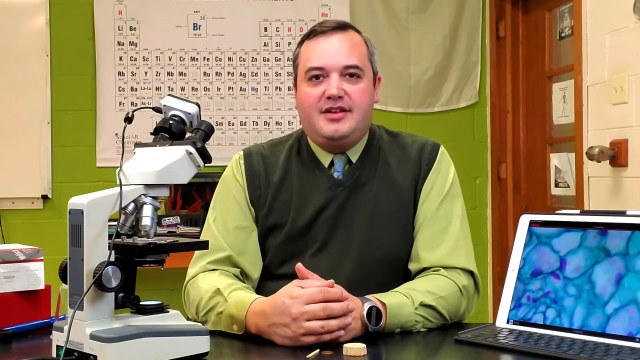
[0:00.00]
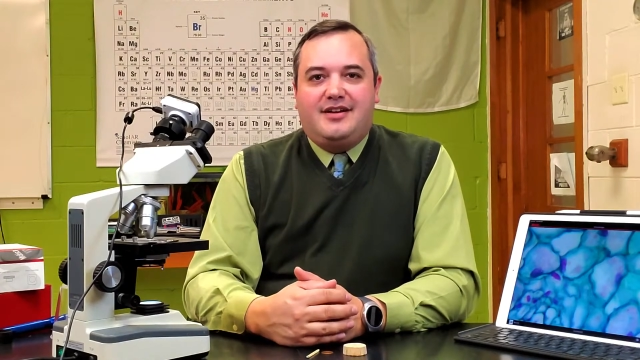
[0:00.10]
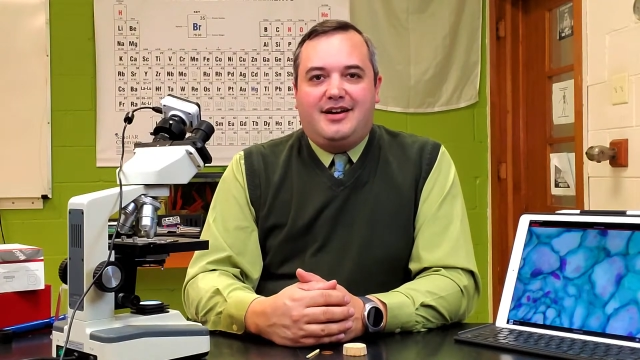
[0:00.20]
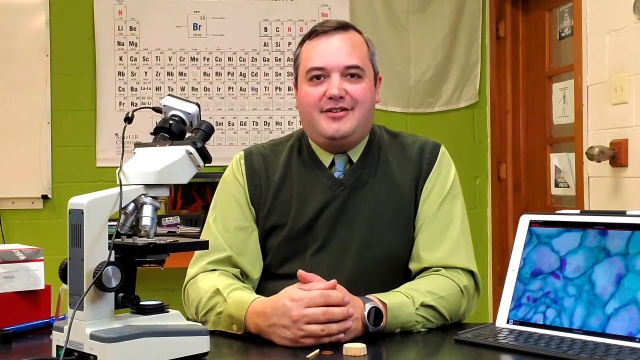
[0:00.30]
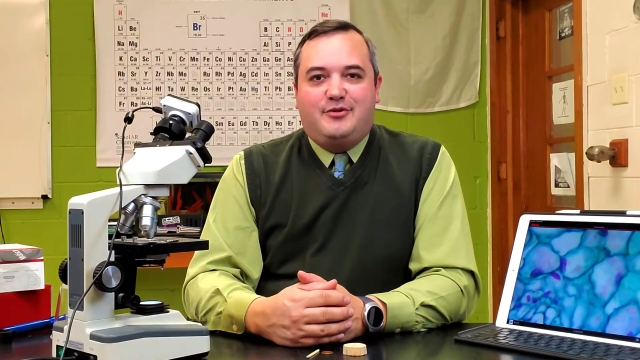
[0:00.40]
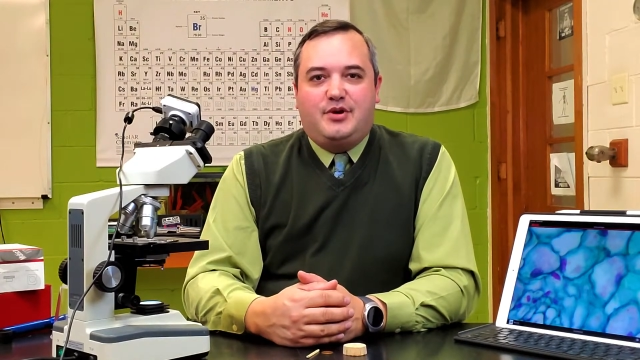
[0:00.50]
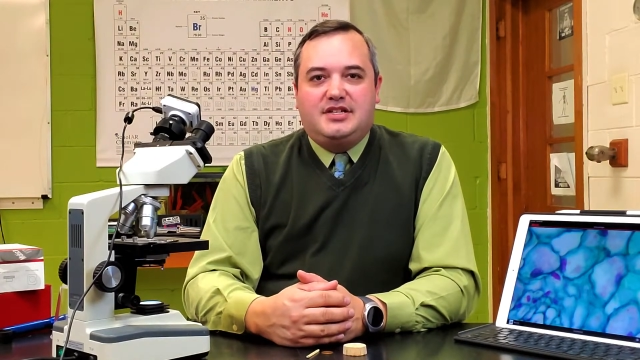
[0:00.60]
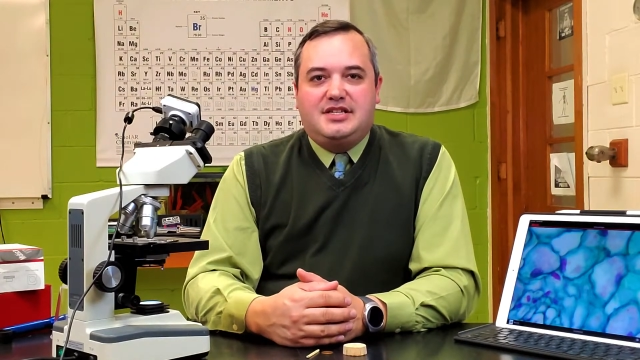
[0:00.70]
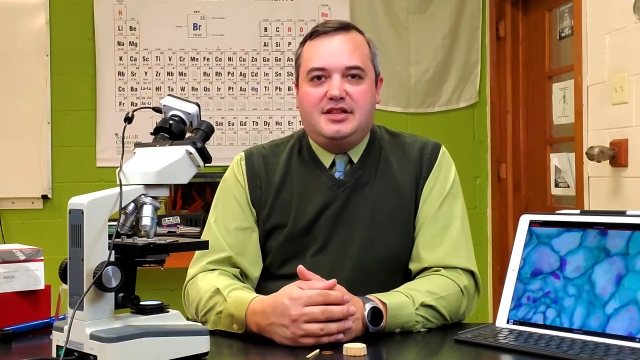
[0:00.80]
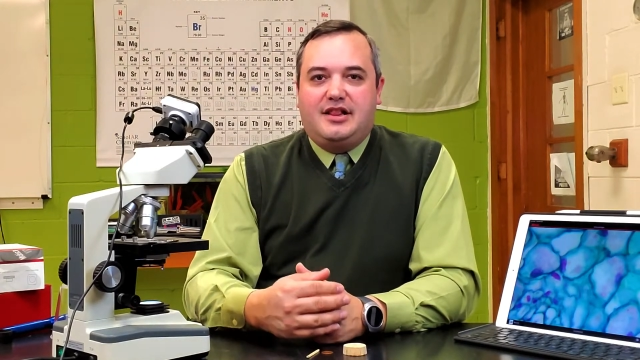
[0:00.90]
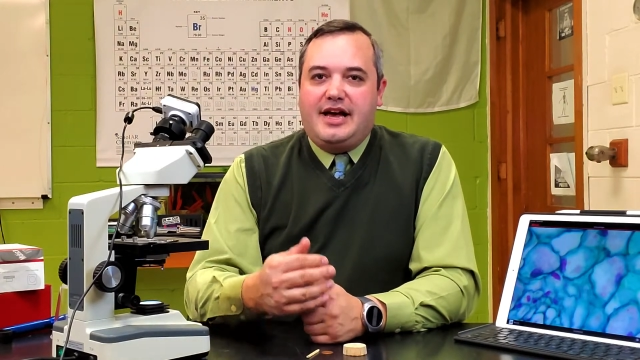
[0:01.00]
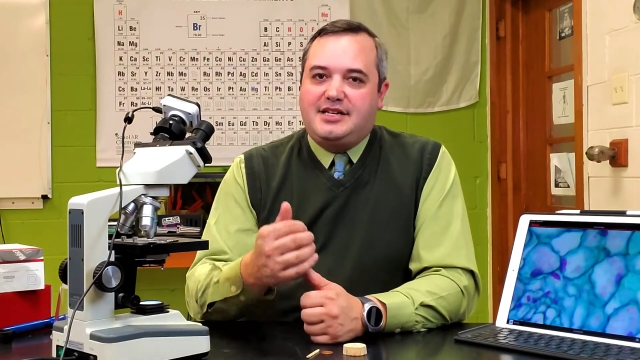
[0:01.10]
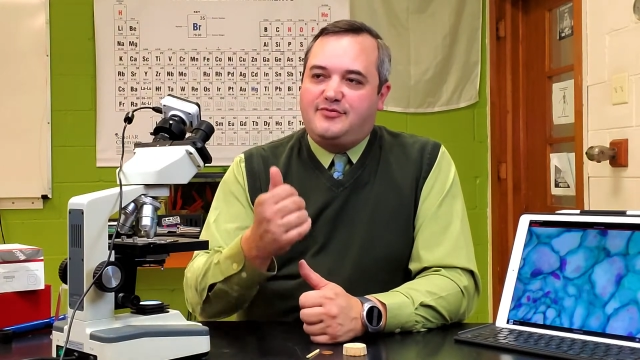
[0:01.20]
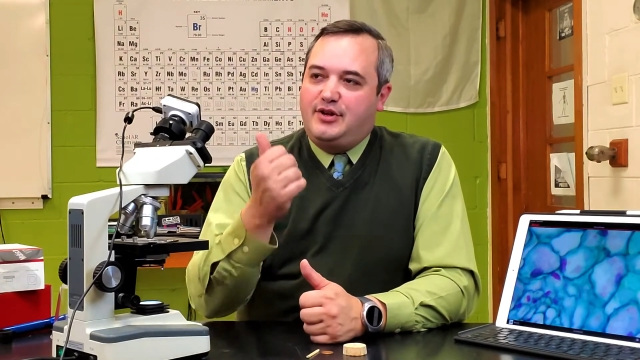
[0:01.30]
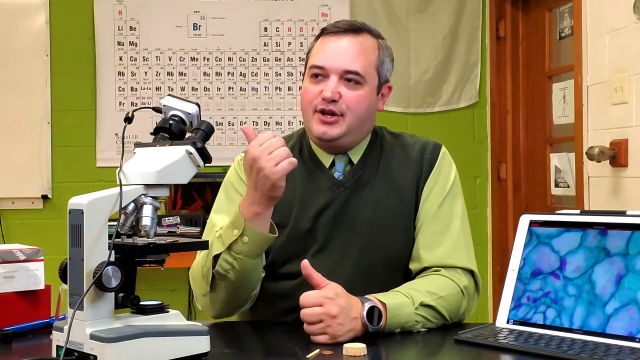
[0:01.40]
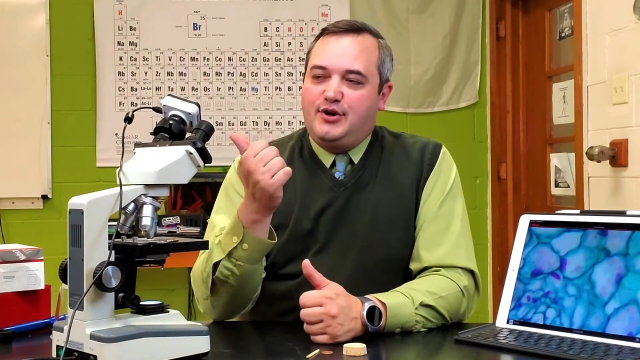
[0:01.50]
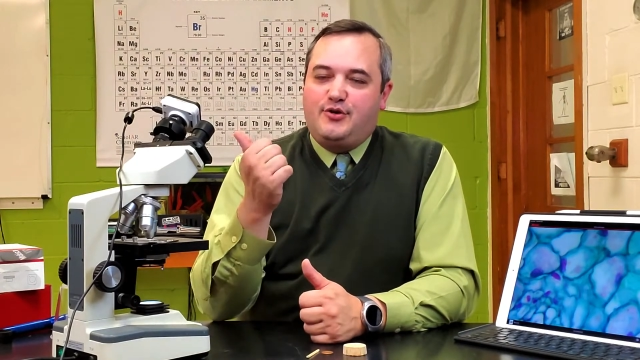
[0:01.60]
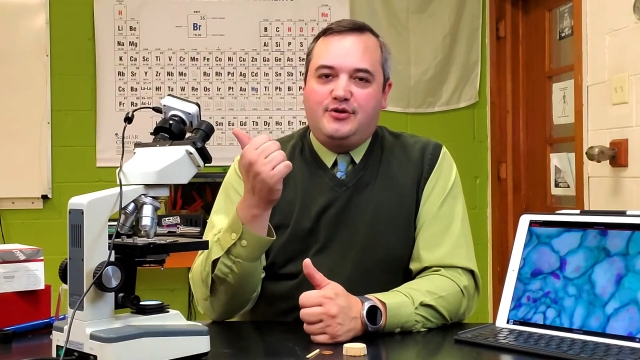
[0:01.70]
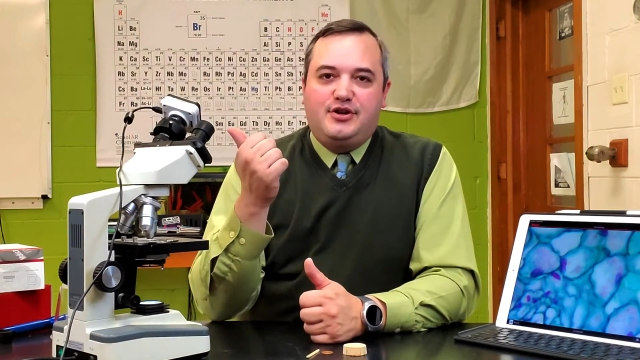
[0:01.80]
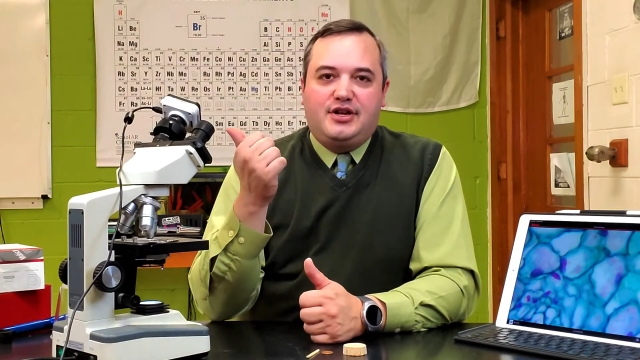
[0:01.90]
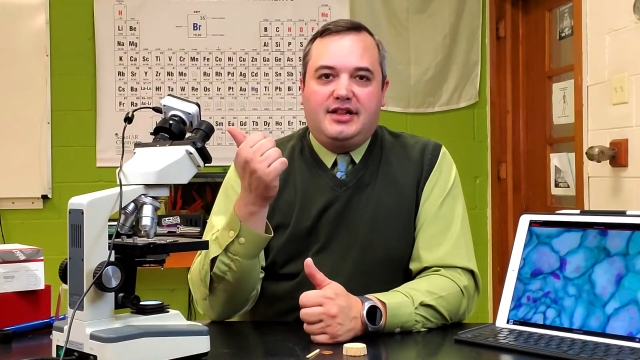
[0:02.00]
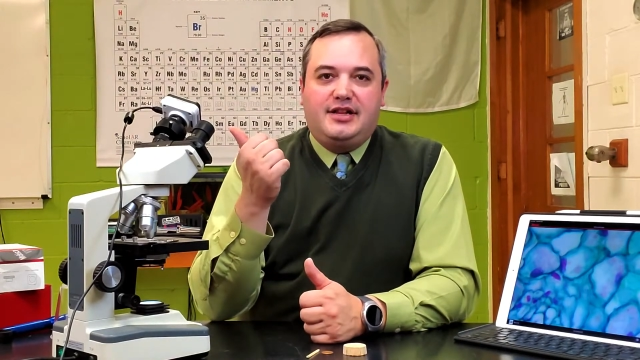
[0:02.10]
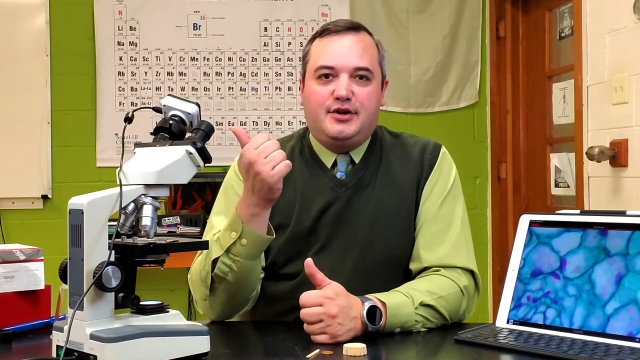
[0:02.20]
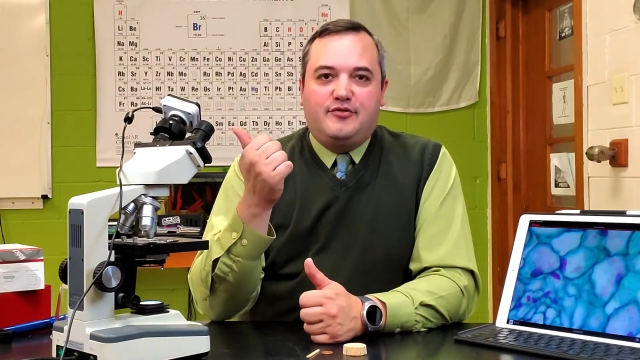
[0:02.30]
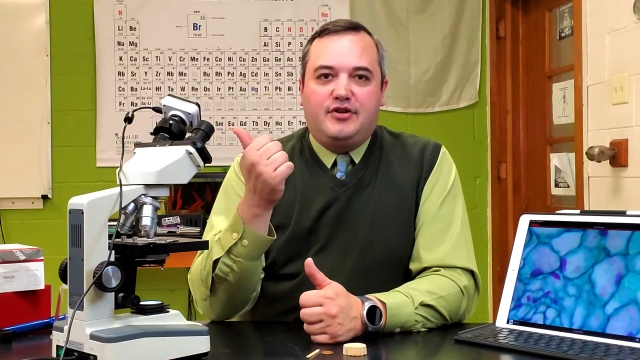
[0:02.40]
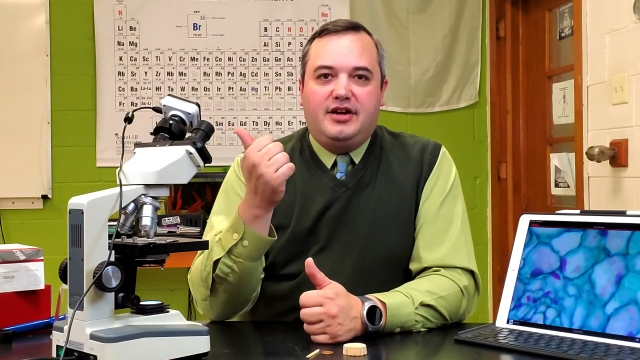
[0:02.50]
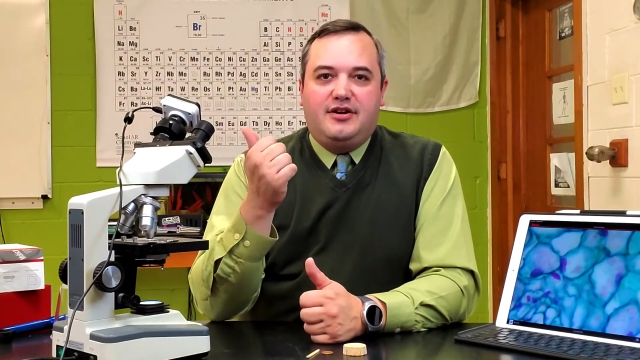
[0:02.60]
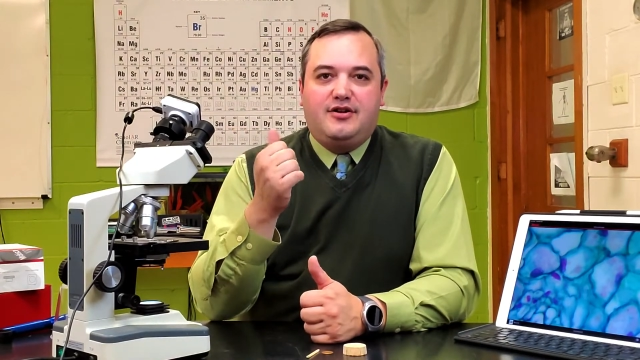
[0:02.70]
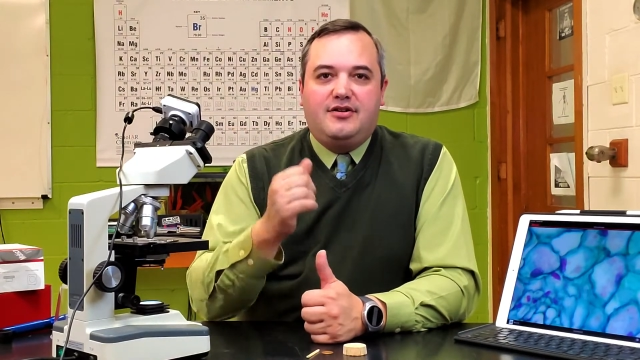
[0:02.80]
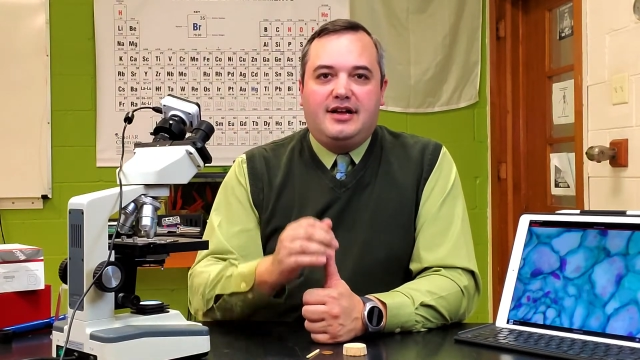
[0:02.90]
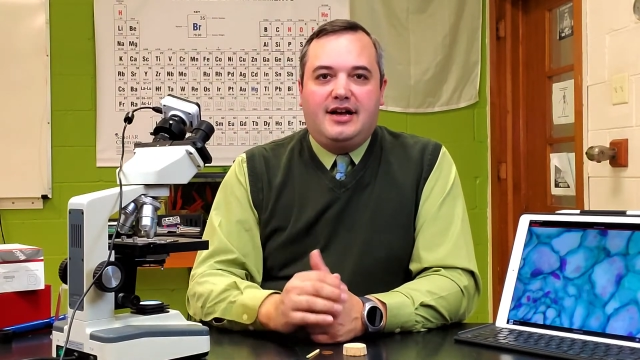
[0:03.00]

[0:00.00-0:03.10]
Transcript: Uh, if you want to see the last video, you can click over here,